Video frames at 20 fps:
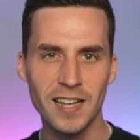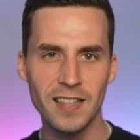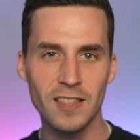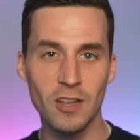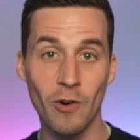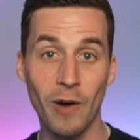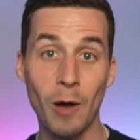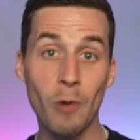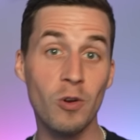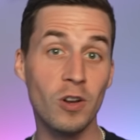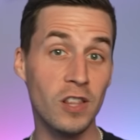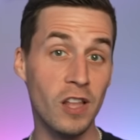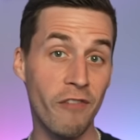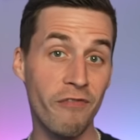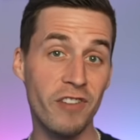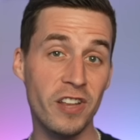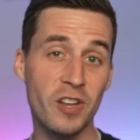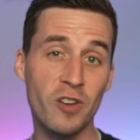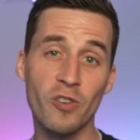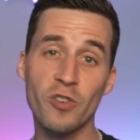Though I would
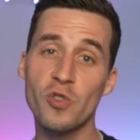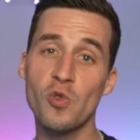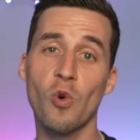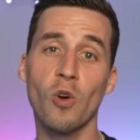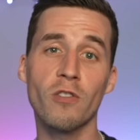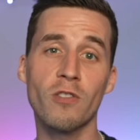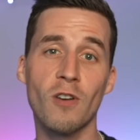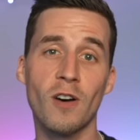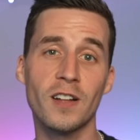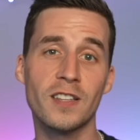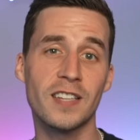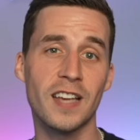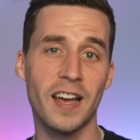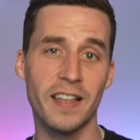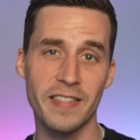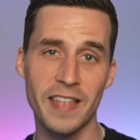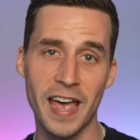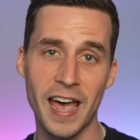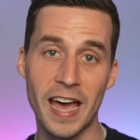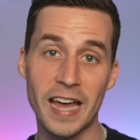love to hear your thoughts
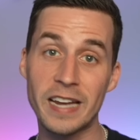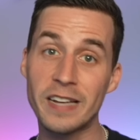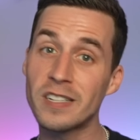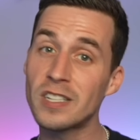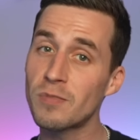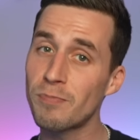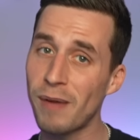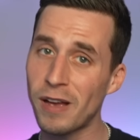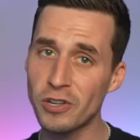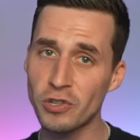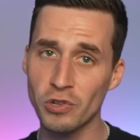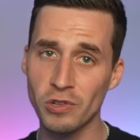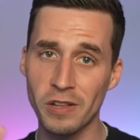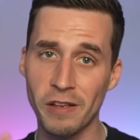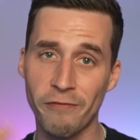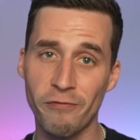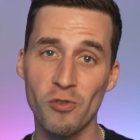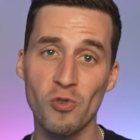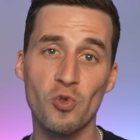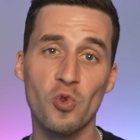on that, especially
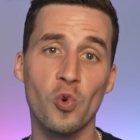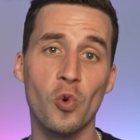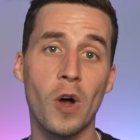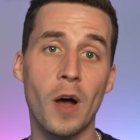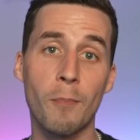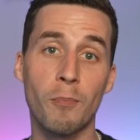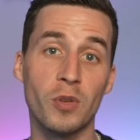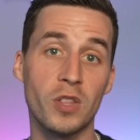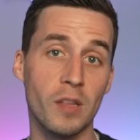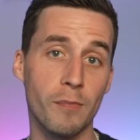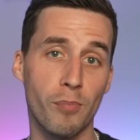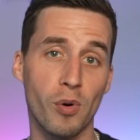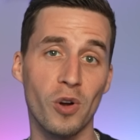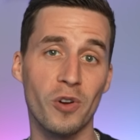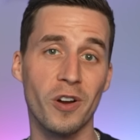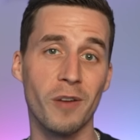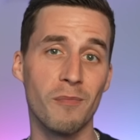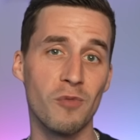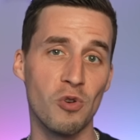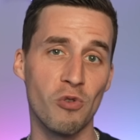if you grew up with the
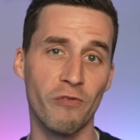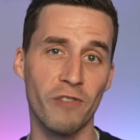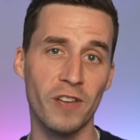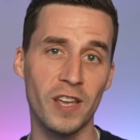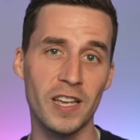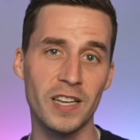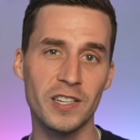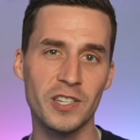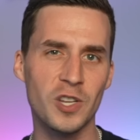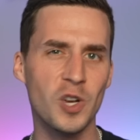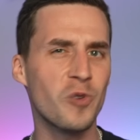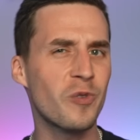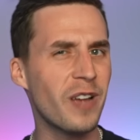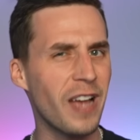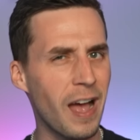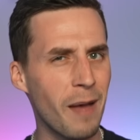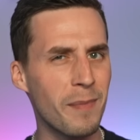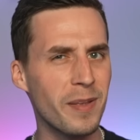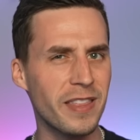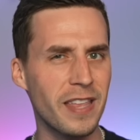book or movie, so
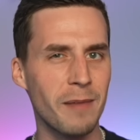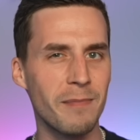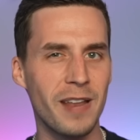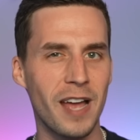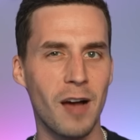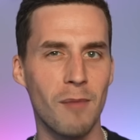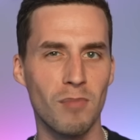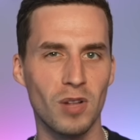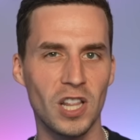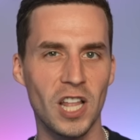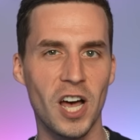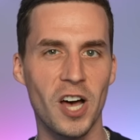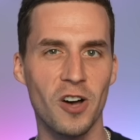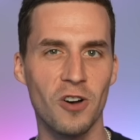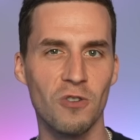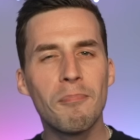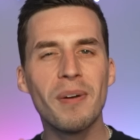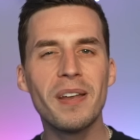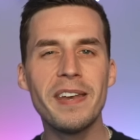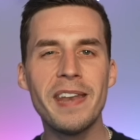comment them down below.
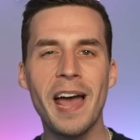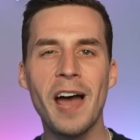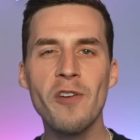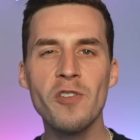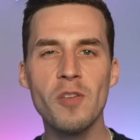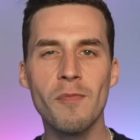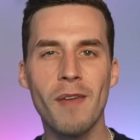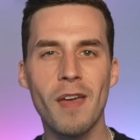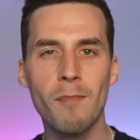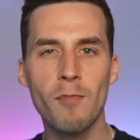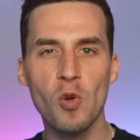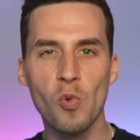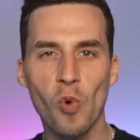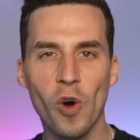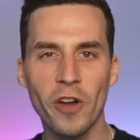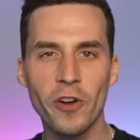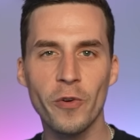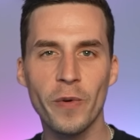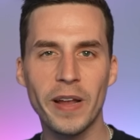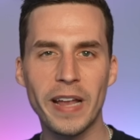But now you may be
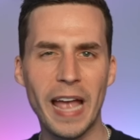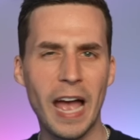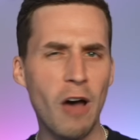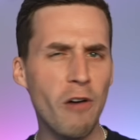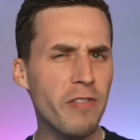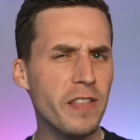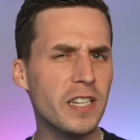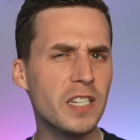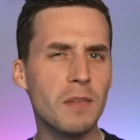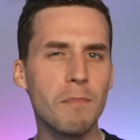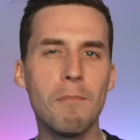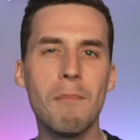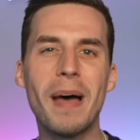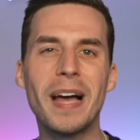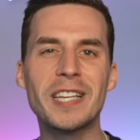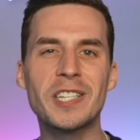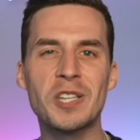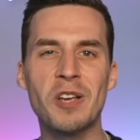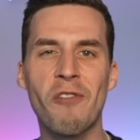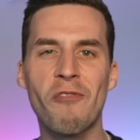wondering how this
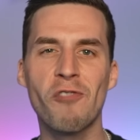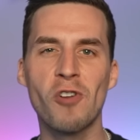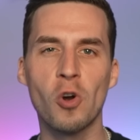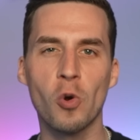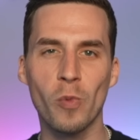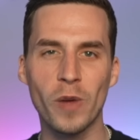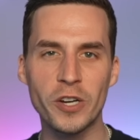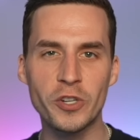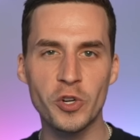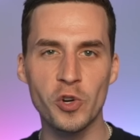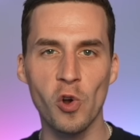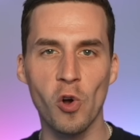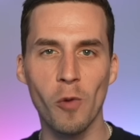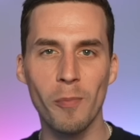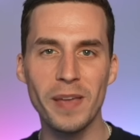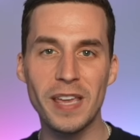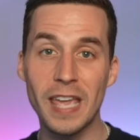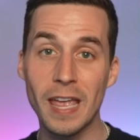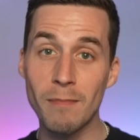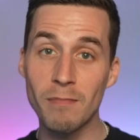mess of an original
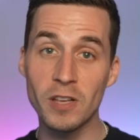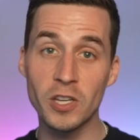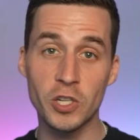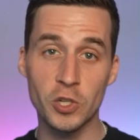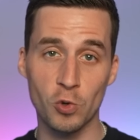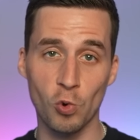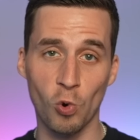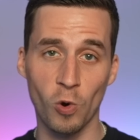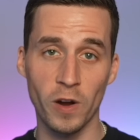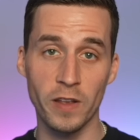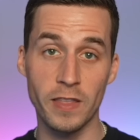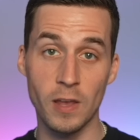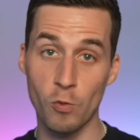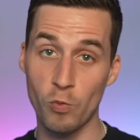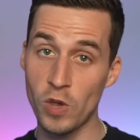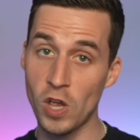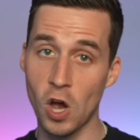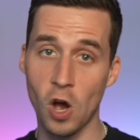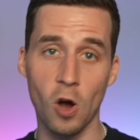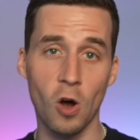became the story that
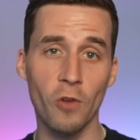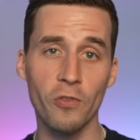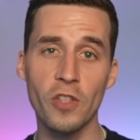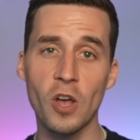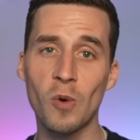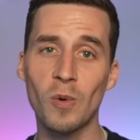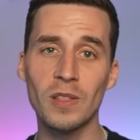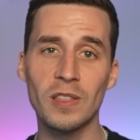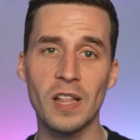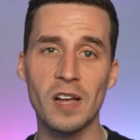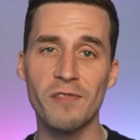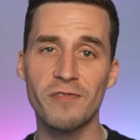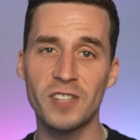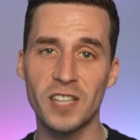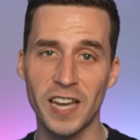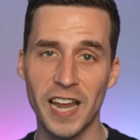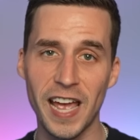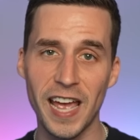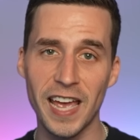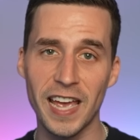we all know and love
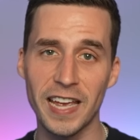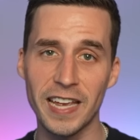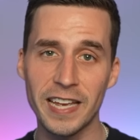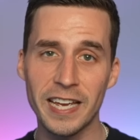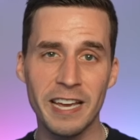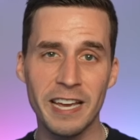today.